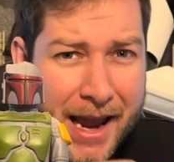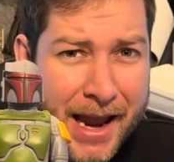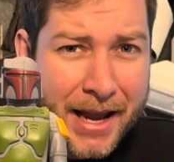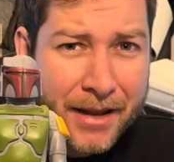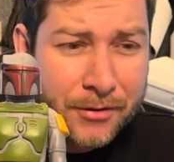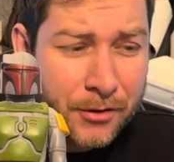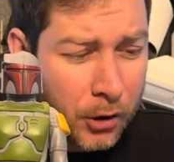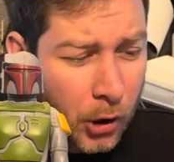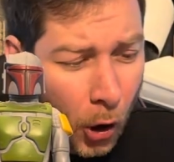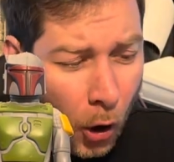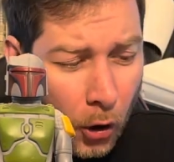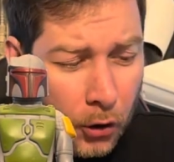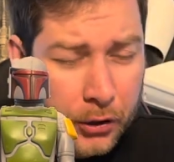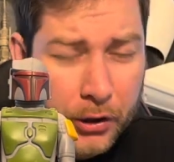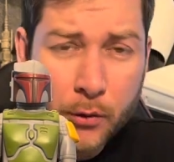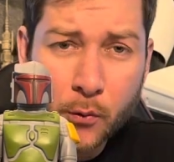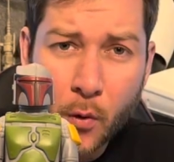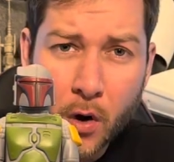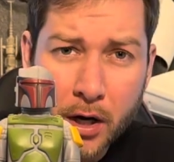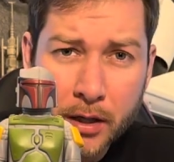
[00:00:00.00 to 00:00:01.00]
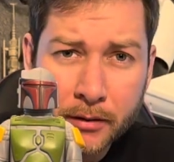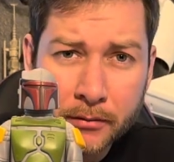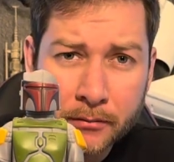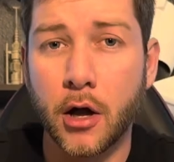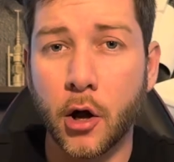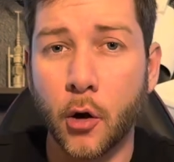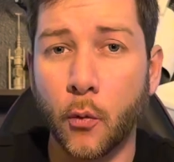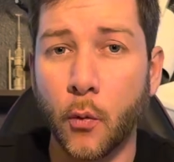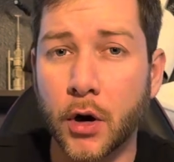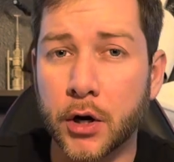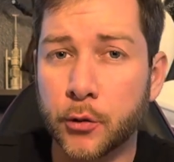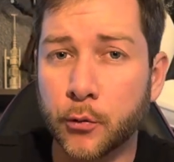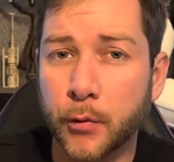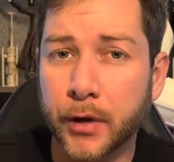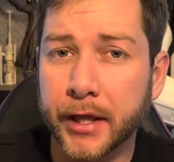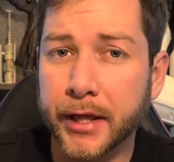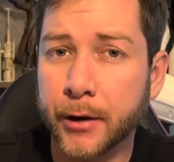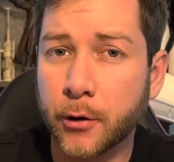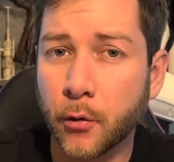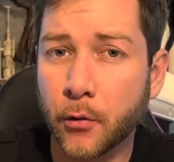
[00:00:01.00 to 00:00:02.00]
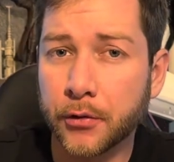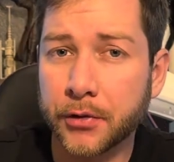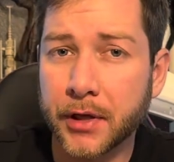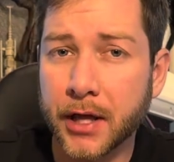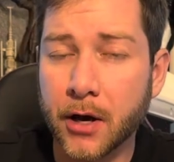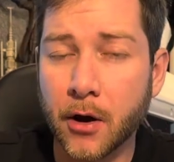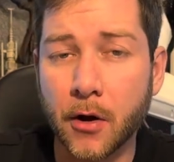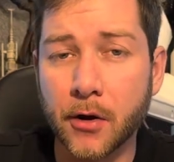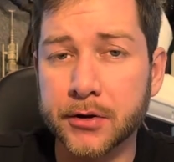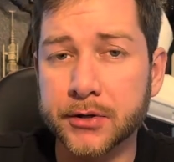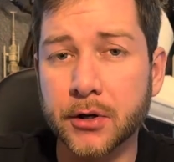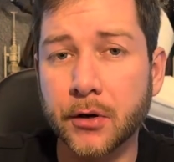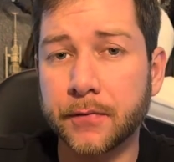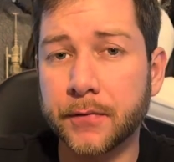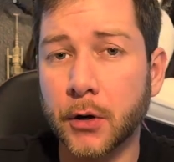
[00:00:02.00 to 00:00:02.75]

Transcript: And the carded one. One really cool thing also,